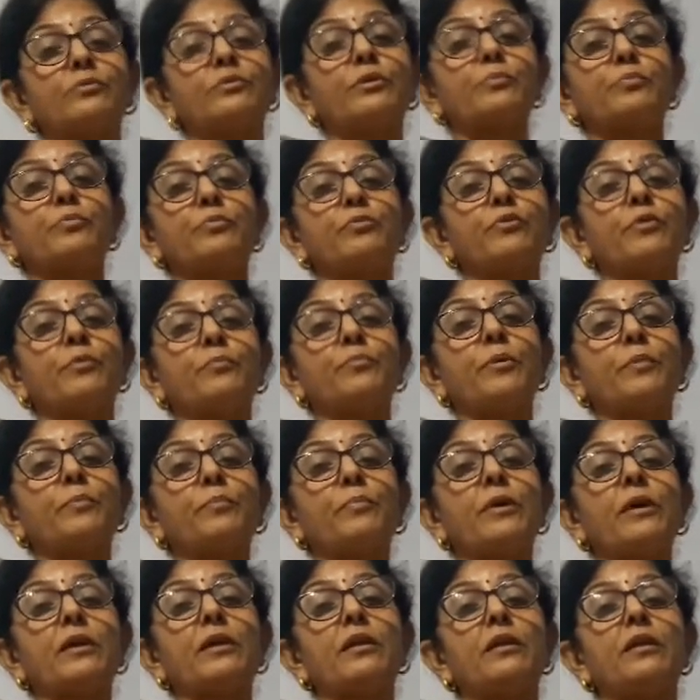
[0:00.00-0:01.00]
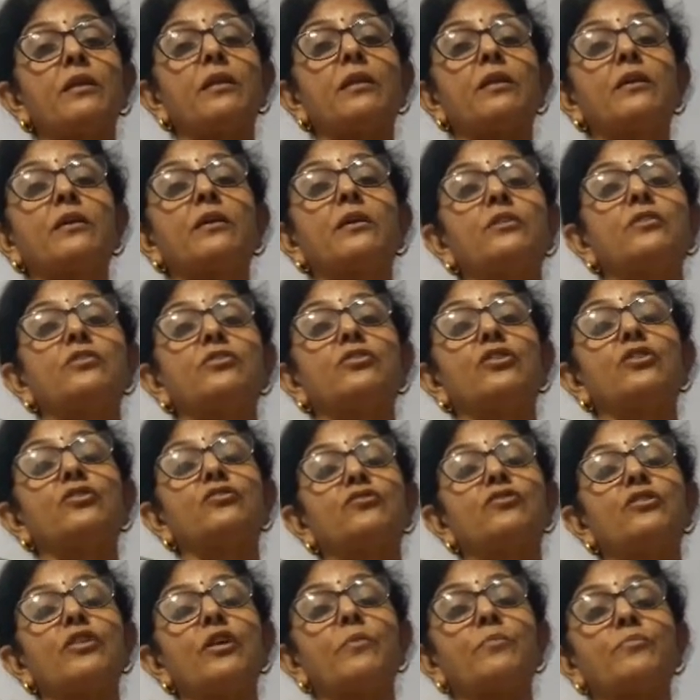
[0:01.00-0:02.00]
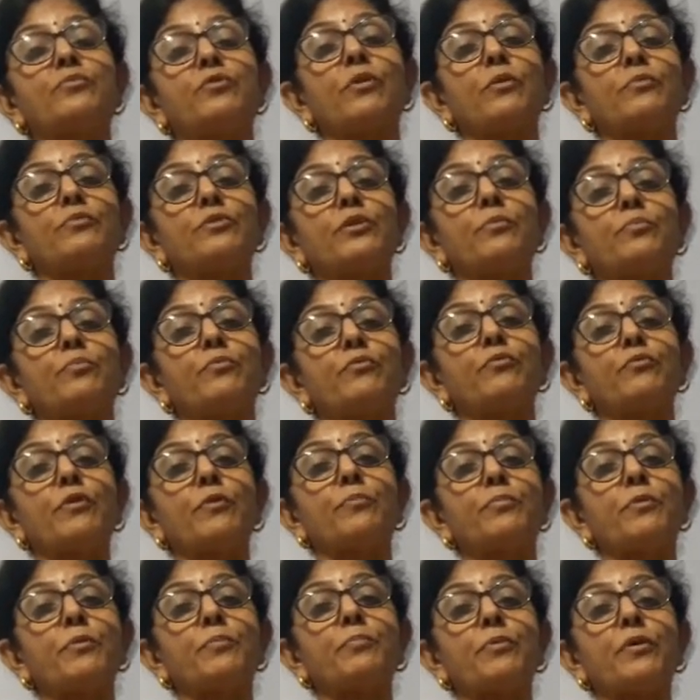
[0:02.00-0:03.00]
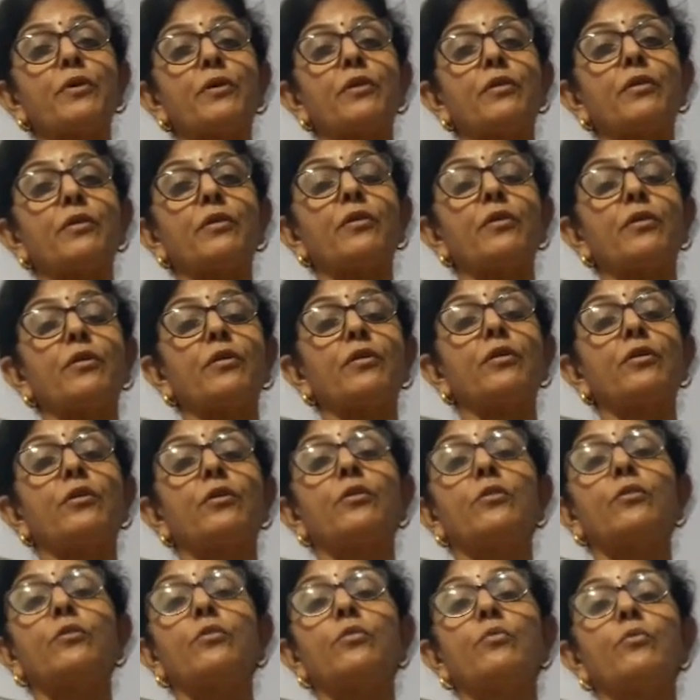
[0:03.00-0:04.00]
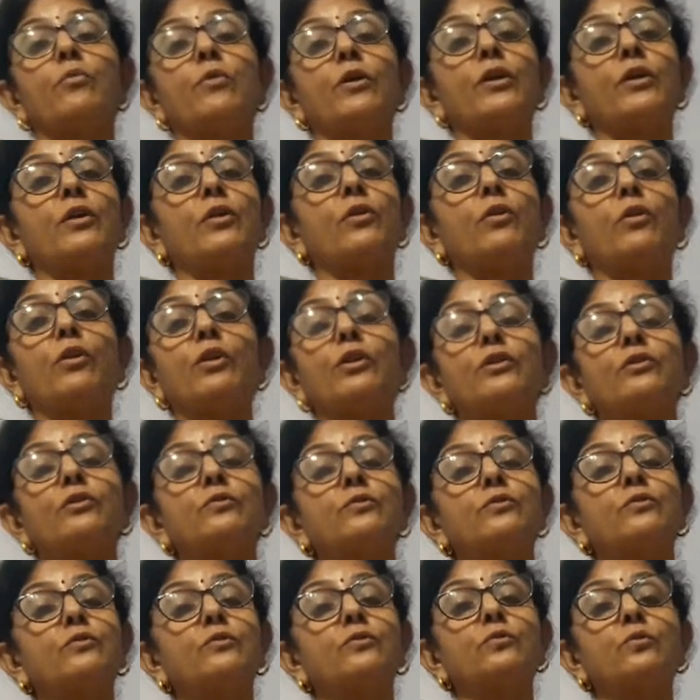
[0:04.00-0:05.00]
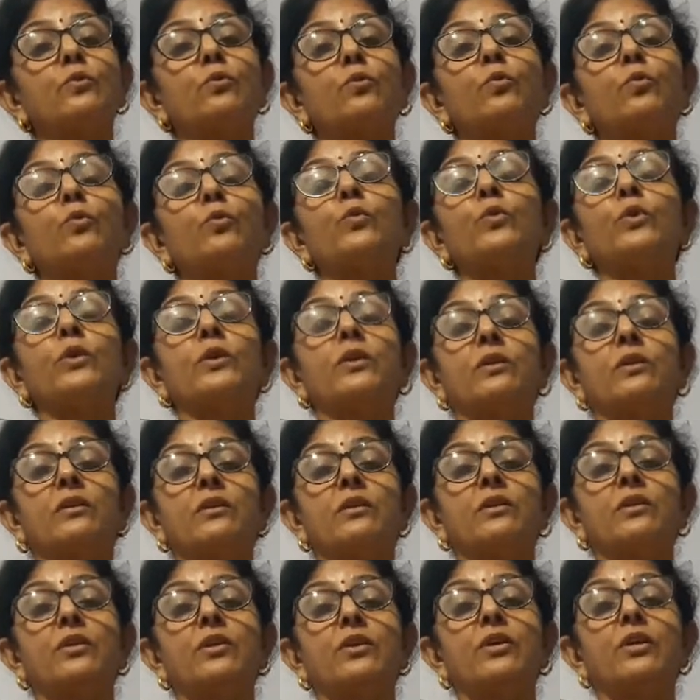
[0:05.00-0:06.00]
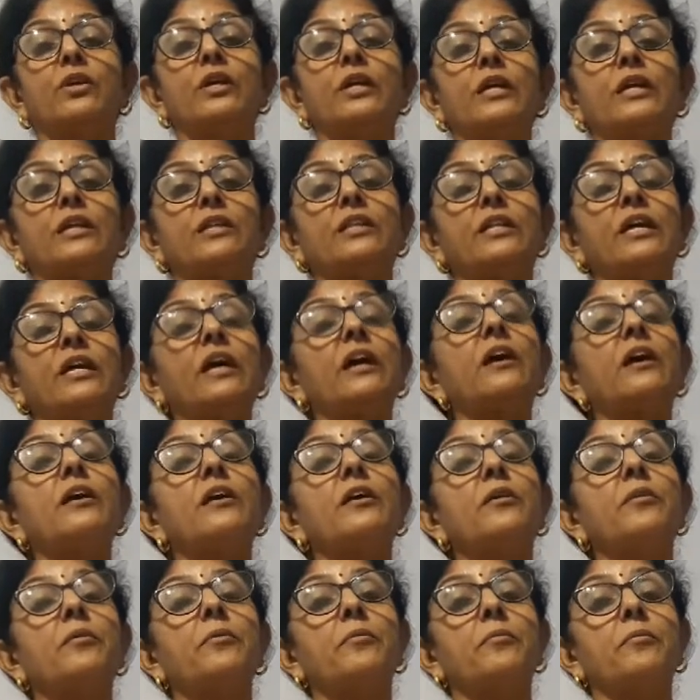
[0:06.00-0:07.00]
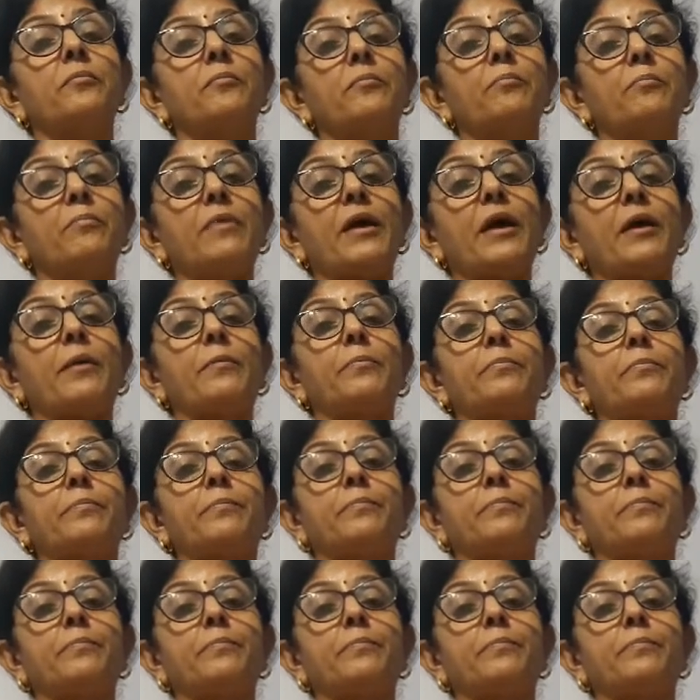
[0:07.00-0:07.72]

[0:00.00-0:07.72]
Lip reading: the poor people, the slums of the poor people were not shown in the map.